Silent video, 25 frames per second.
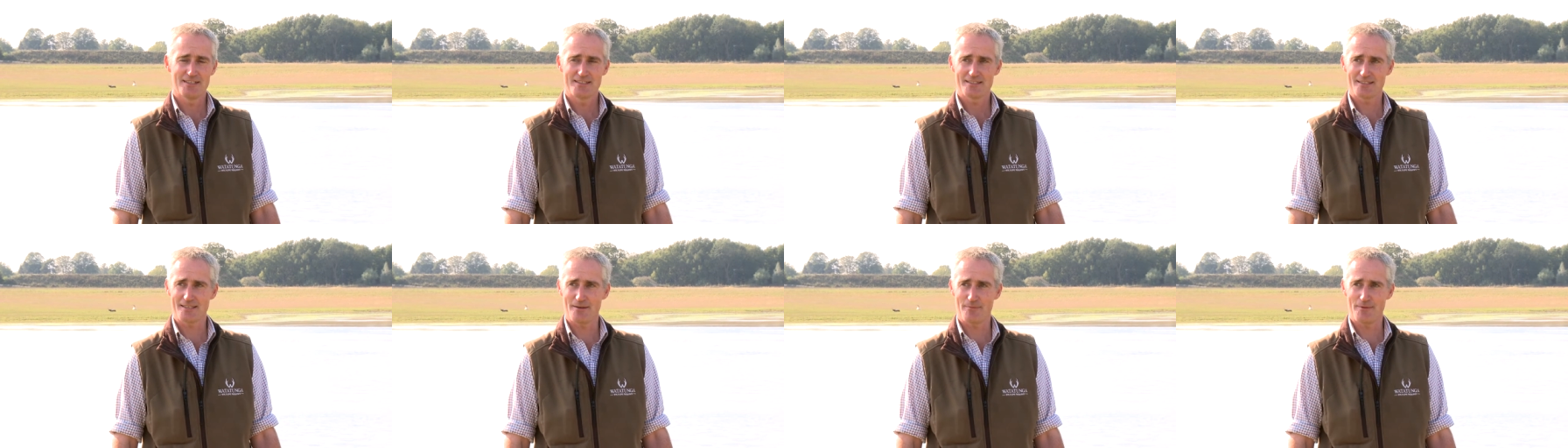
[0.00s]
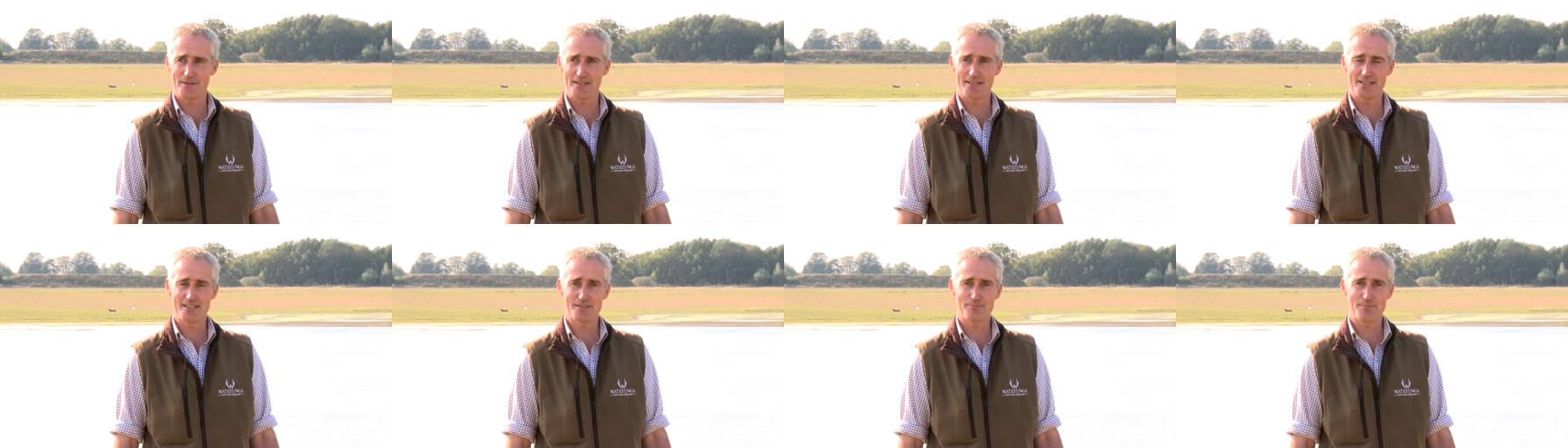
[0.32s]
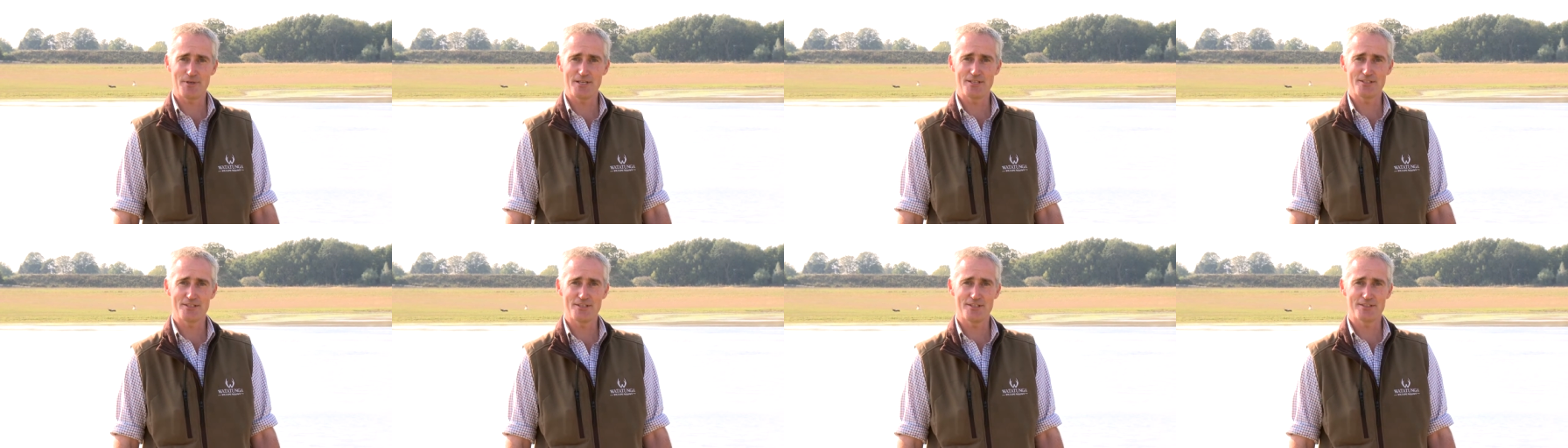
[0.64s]
some of these
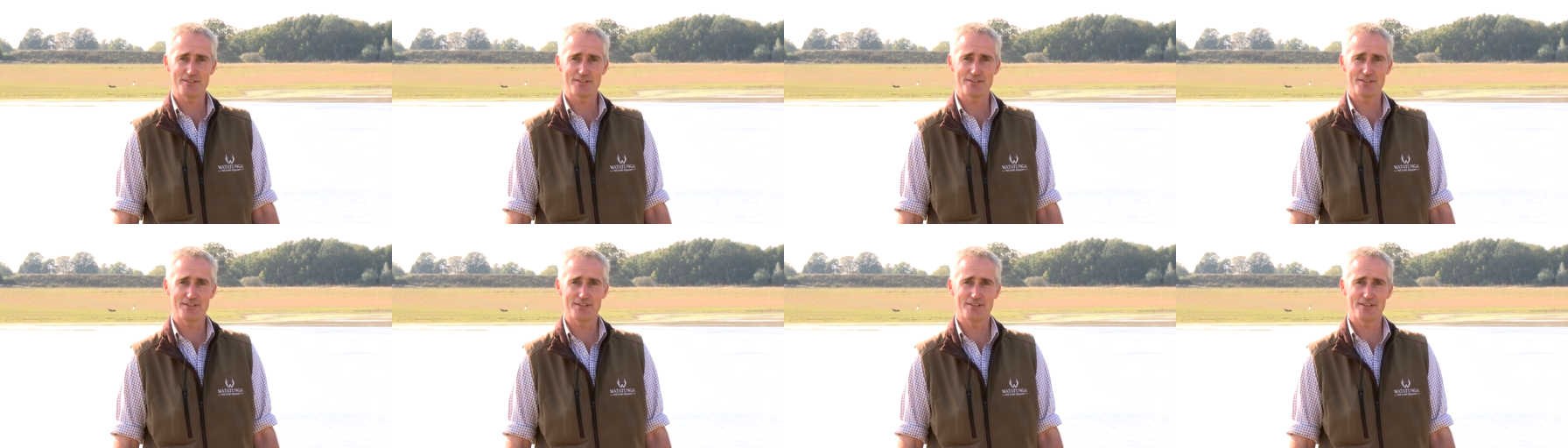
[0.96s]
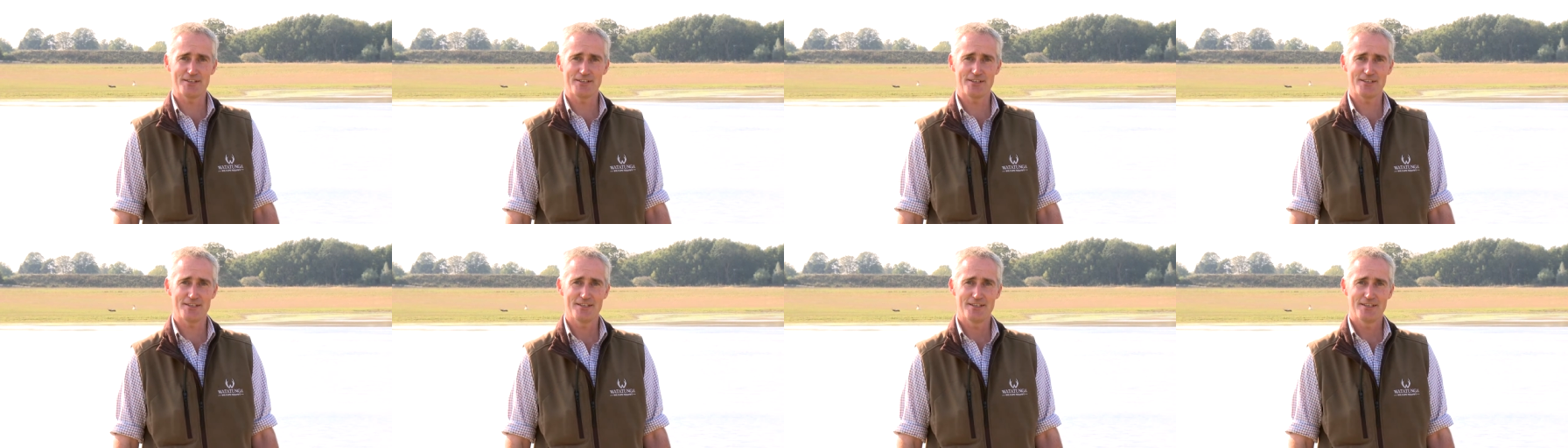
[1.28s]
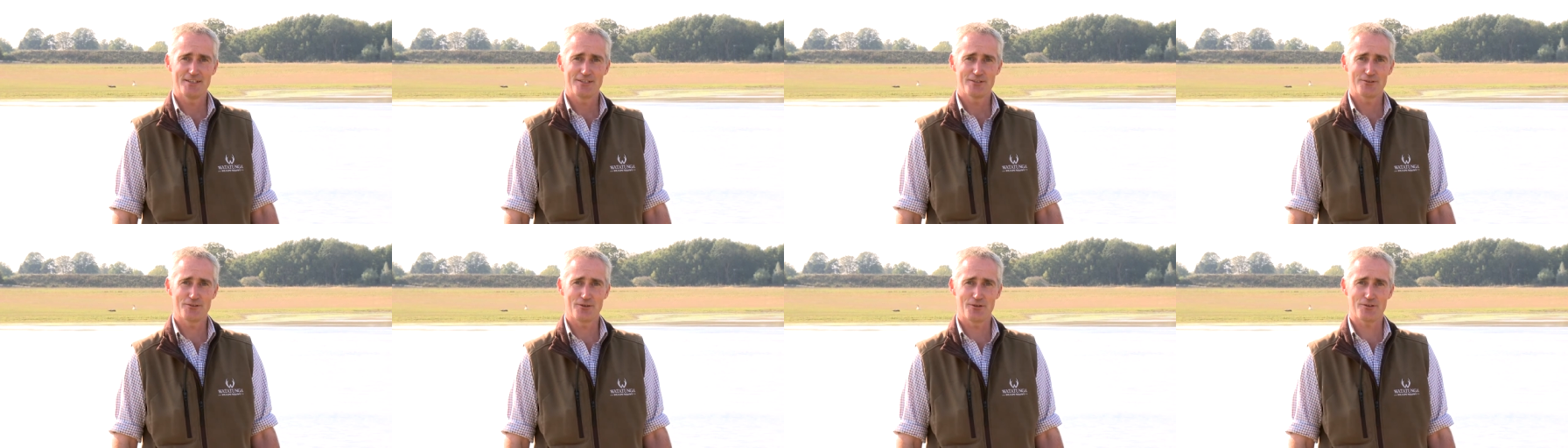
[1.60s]
species that are
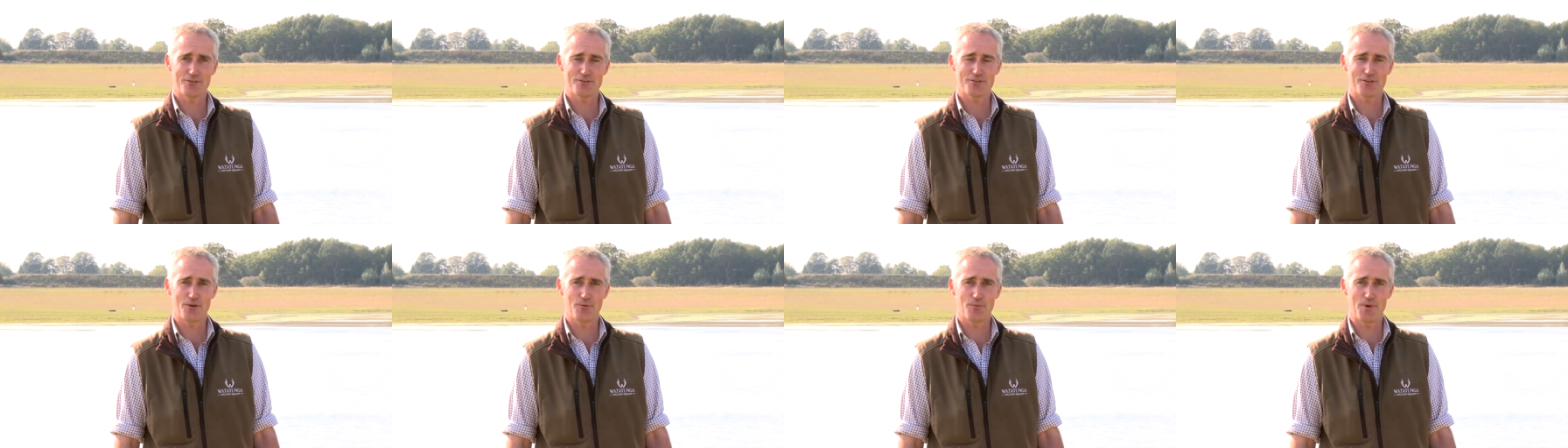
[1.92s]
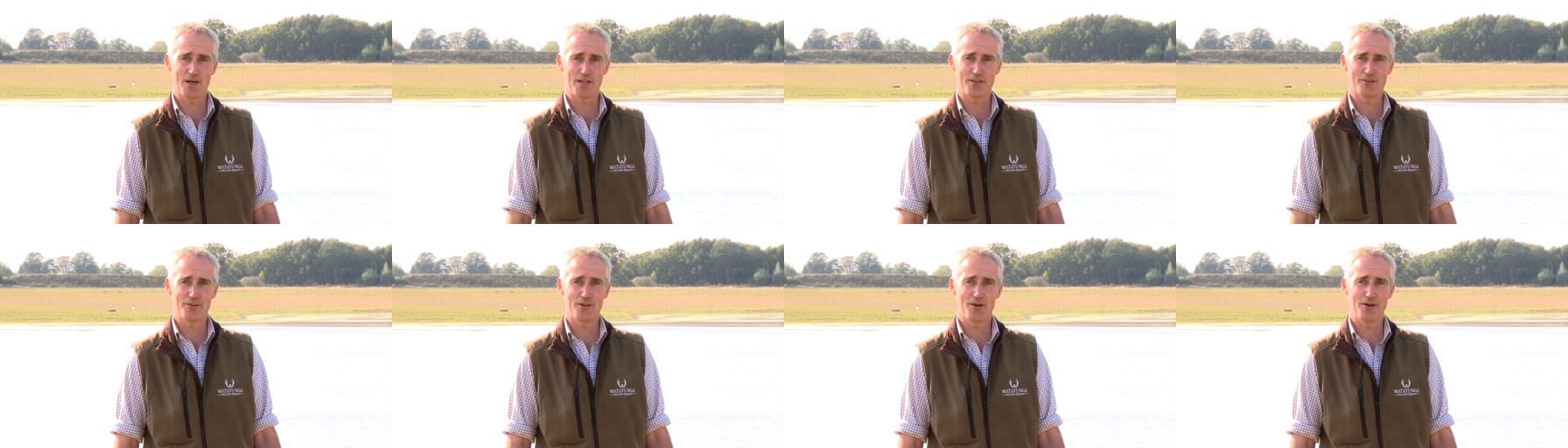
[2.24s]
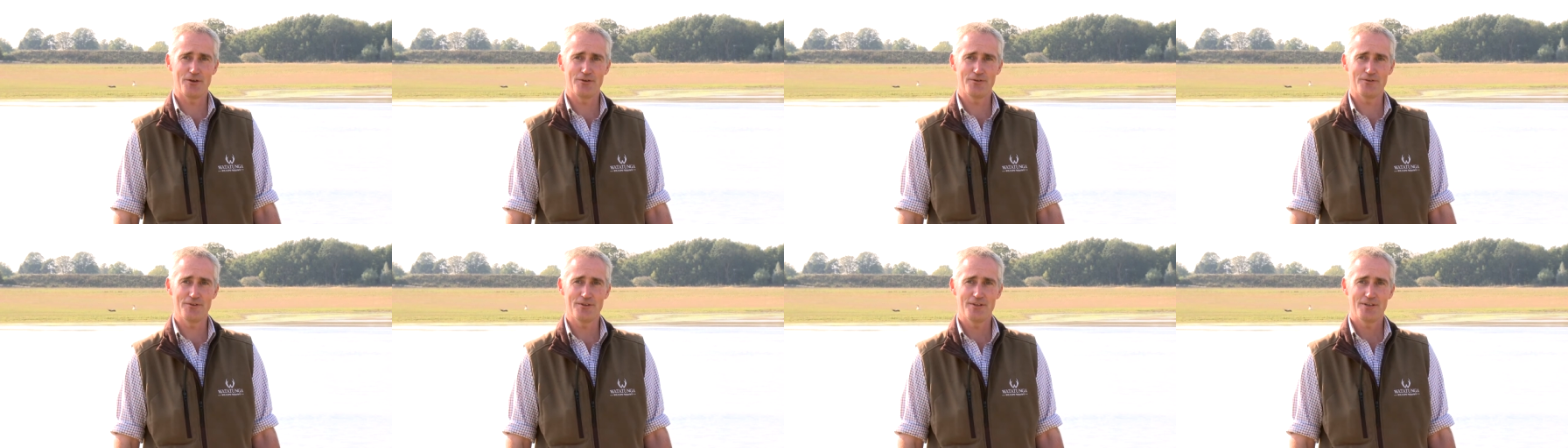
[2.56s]
not so well
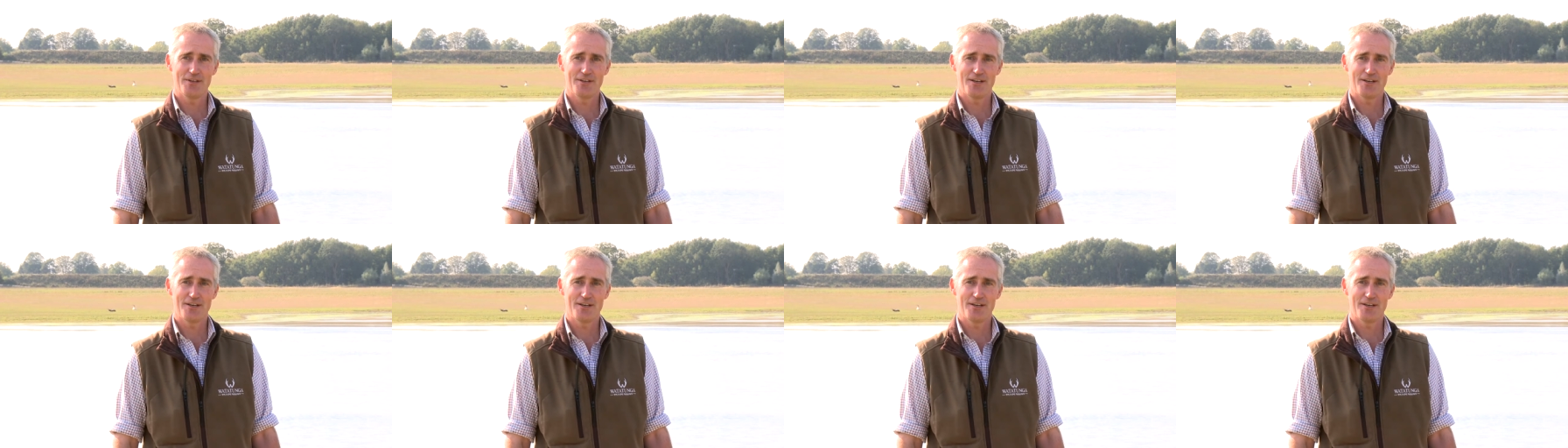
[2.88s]
known,